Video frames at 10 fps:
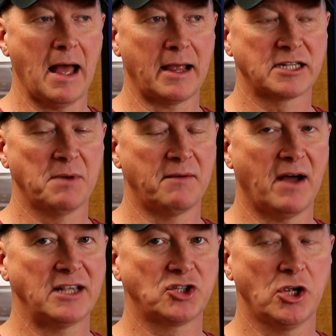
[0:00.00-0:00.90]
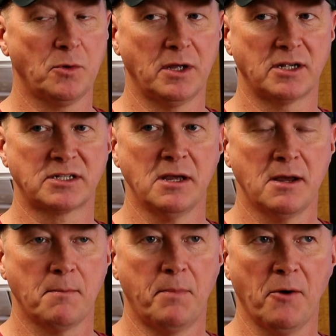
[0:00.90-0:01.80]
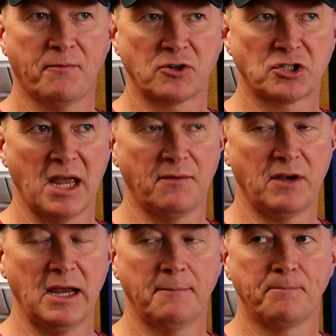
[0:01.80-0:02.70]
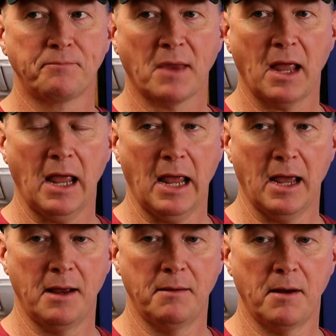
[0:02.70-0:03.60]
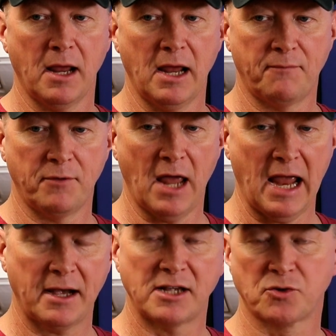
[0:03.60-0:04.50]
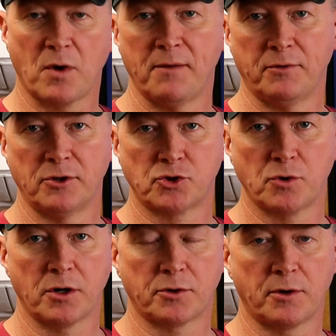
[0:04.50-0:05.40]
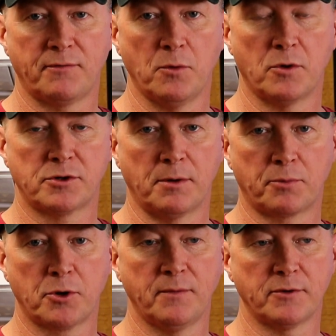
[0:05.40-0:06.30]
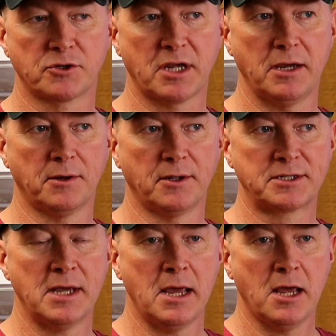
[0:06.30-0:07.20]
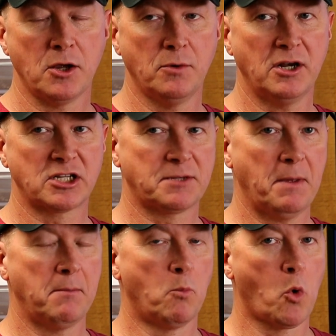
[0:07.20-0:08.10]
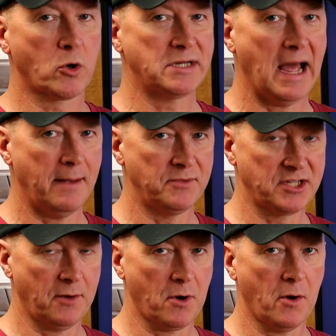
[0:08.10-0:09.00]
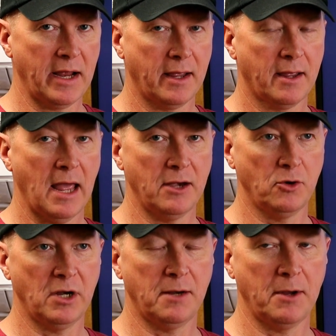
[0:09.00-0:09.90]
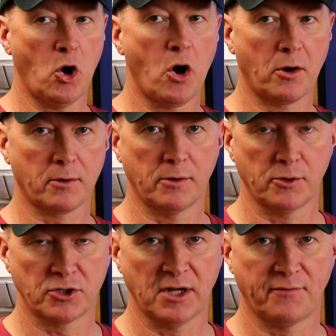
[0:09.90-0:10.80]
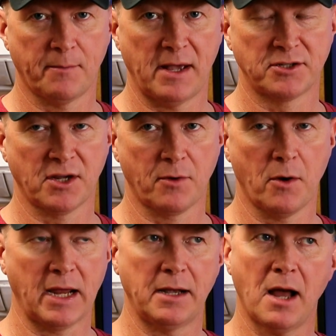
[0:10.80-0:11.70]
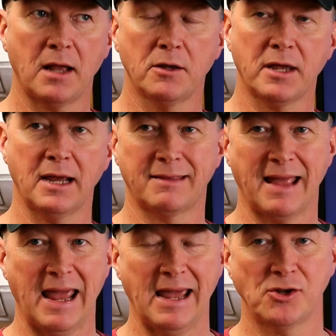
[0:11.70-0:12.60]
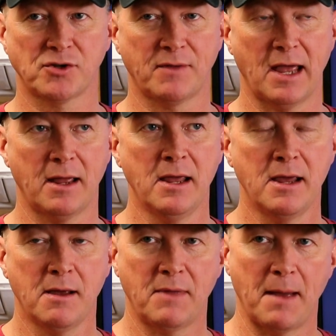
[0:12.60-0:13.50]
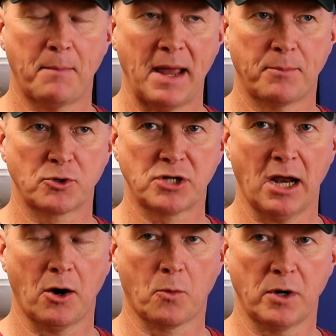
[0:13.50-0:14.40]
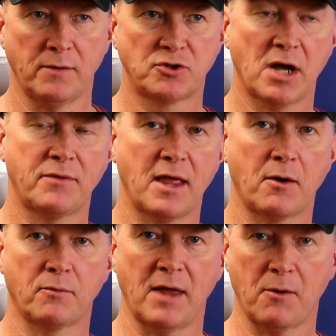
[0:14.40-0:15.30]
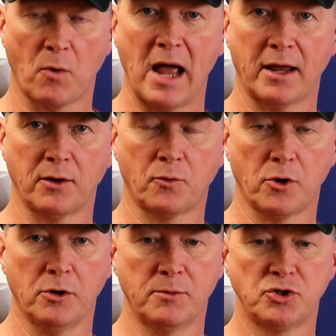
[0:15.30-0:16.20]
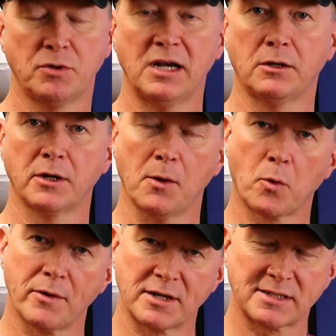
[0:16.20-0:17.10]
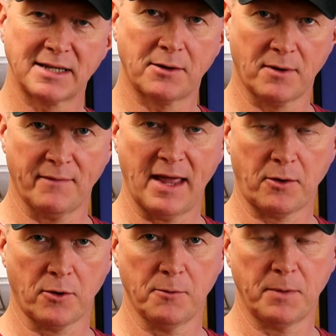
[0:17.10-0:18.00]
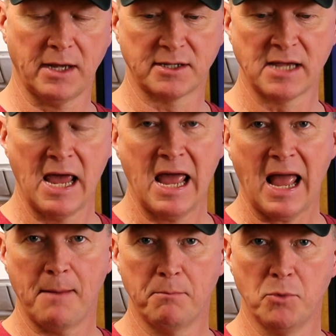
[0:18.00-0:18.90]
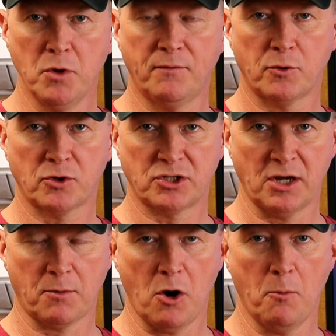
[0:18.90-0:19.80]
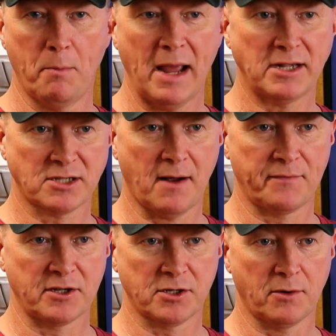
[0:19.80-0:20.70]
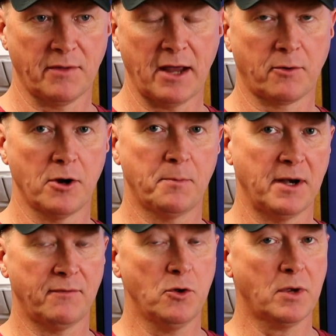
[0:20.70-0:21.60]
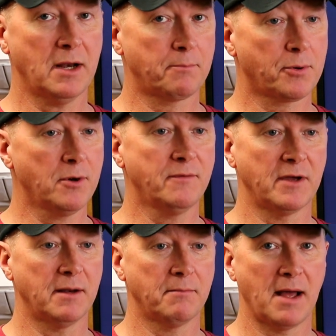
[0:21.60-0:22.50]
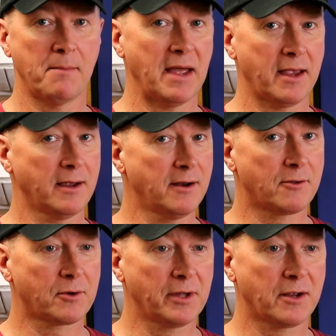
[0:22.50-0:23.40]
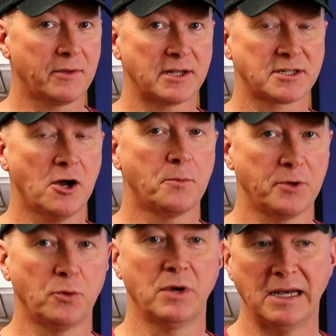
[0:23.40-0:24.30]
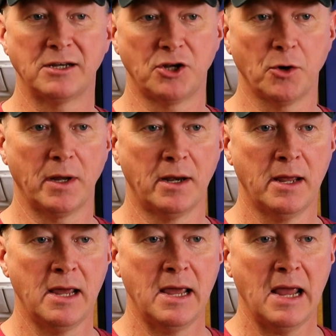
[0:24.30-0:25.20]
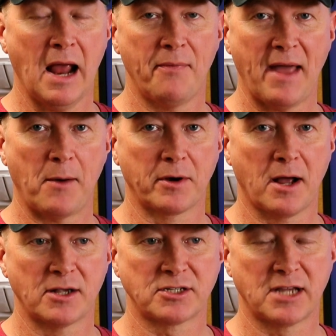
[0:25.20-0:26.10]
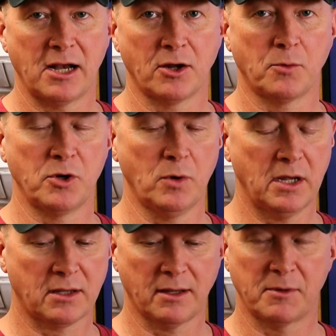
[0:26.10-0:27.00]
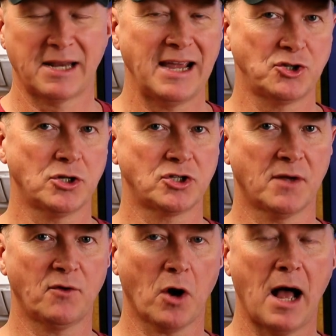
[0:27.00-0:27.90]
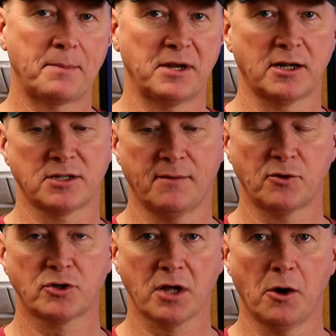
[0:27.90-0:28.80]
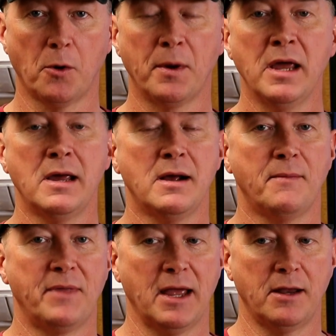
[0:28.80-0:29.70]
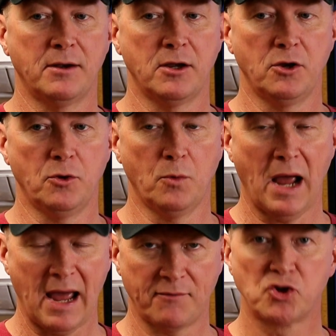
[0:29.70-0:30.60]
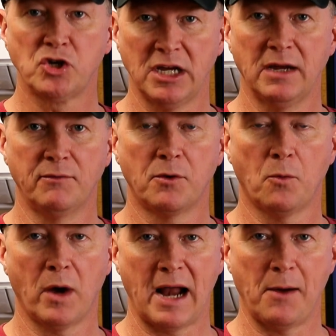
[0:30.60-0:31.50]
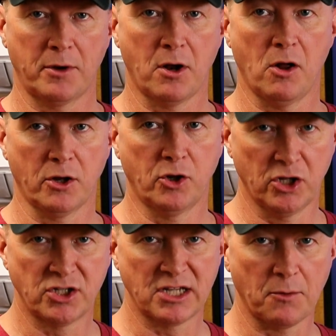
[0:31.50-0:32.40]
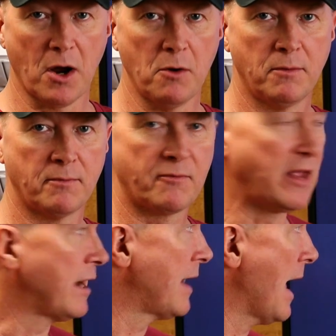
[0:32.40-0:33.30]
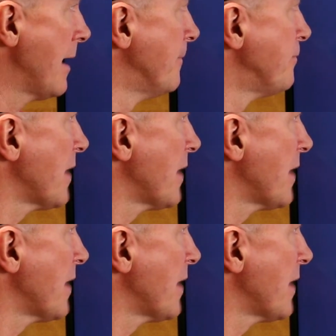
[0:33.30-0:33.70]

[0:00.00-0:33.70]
I guess my advice to you is both for safety and as a rifle instructor, if you want to improve your skills, you need to spend more time zeroing, and you need to be harder on yourself about zeroing and not looking at the edge of that paper tear where you've shot that ragged group, but you need to look at where the center of that group is and move your zero based off the center of that group. And if you can improve it by making another click on that scope, you need to do it. And that would constitute, when you hit the limitations of your optics, of your scope, then you have achieved what I would call a good zero for that day.